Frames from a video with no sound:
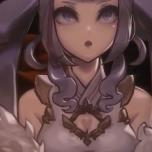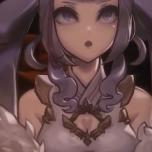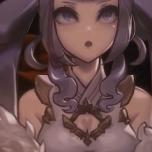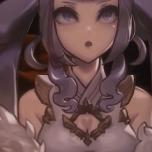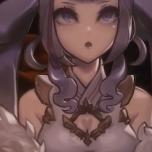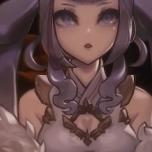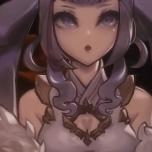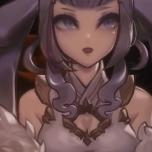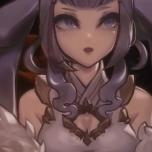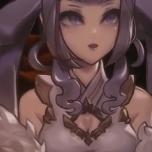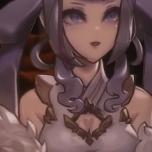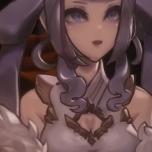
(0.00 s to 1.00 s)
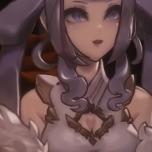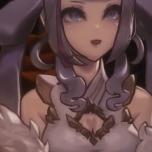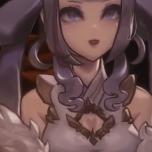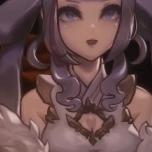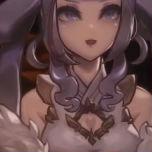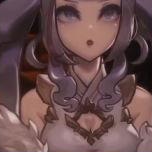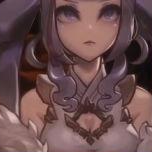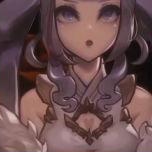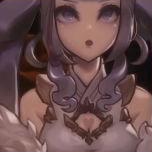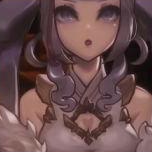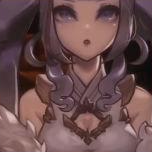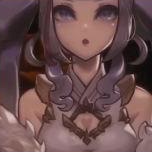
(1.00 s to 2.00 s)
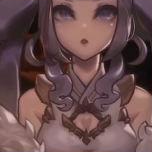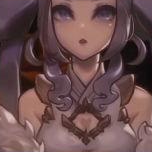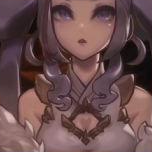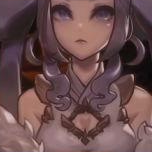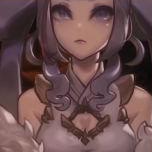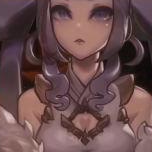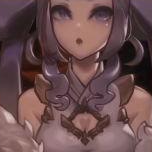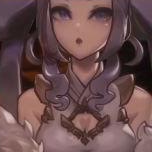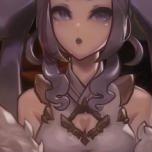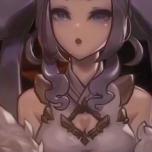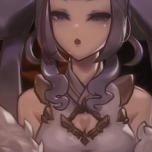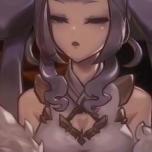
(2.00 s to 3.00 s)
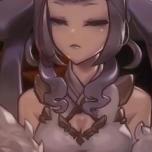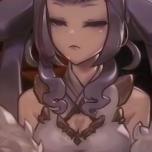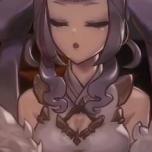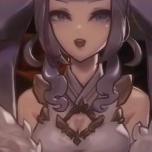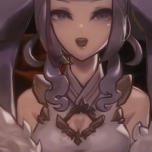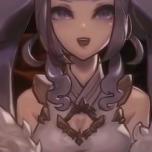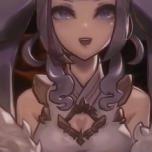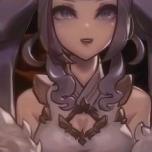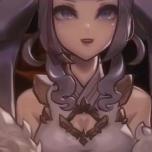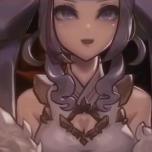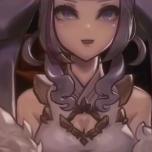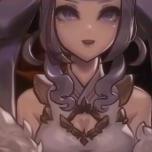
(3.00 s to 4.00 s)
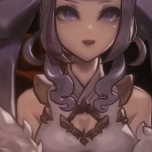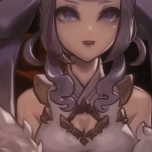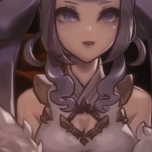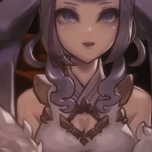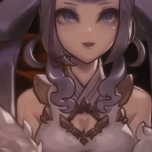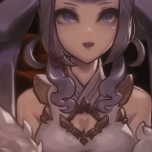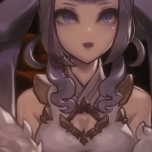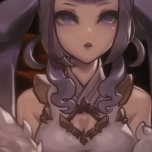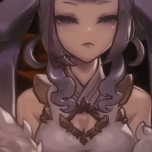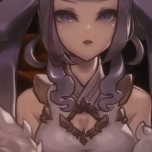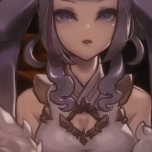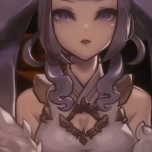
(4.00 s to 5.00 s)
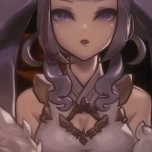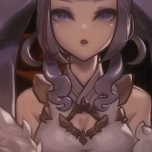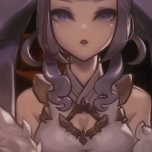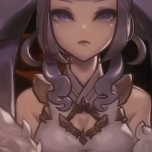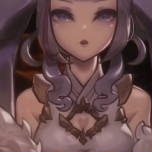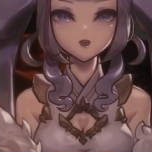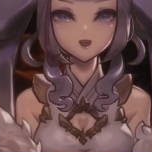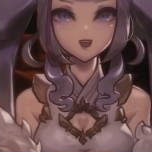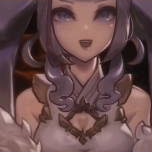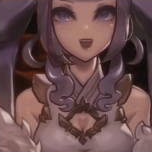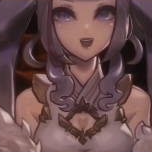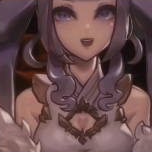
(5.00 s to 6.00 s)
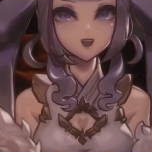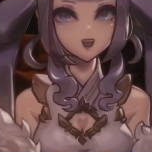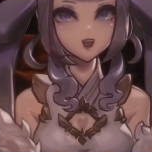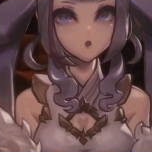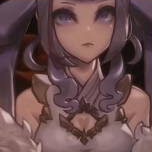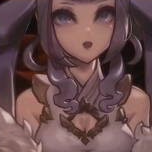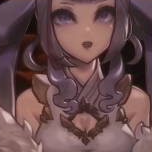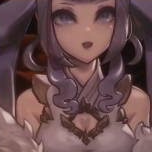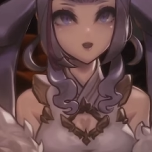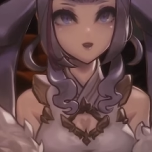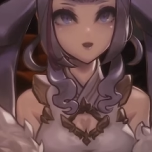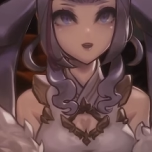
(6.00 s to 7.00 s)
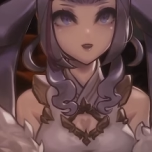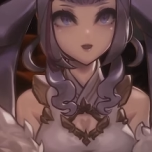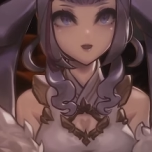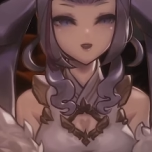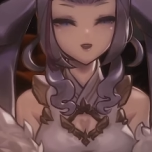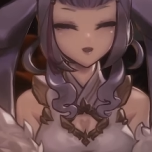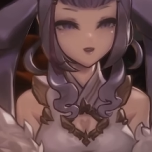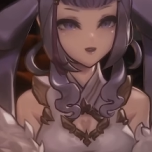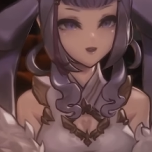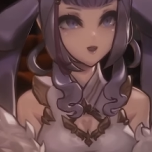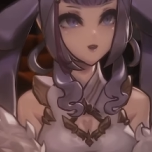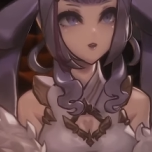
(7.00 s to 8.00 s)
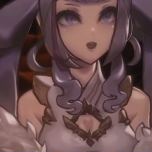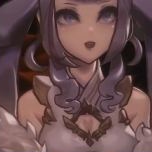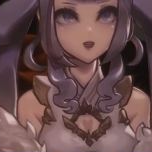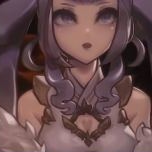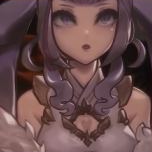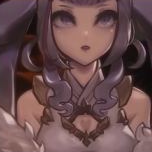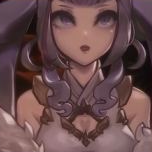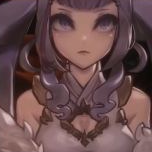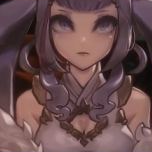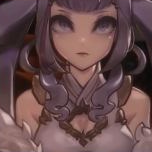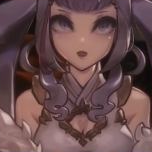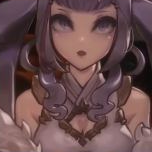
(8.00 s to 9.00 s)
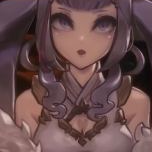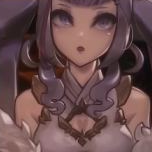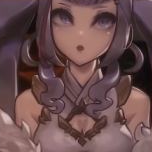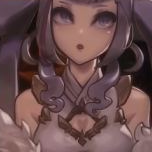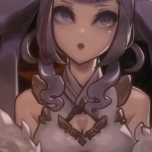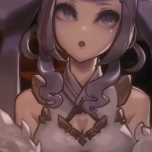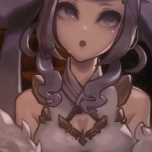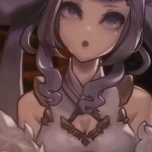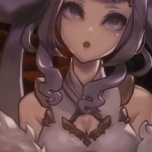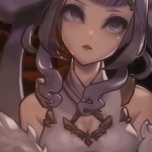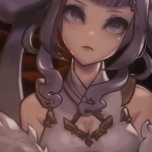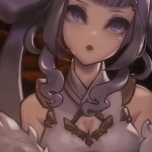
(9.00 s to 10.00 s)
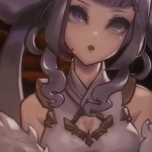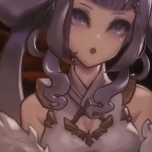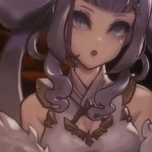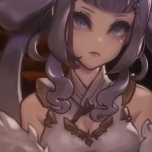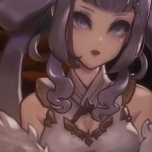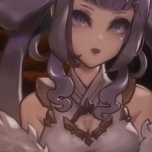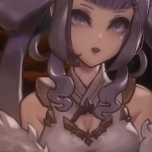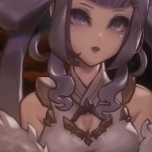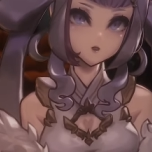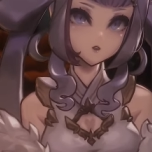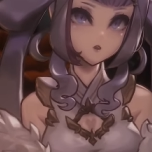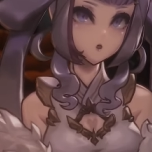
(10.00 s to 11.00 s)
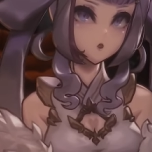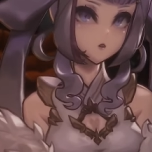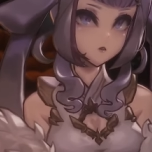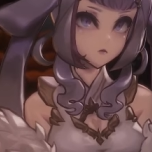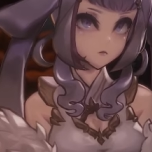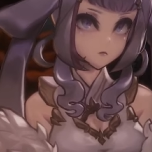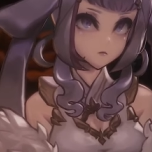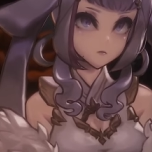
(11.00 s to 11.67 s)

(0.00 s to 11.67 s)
During this time, you can do anything that sparks joy and happiness, even if it means you are doing it alone.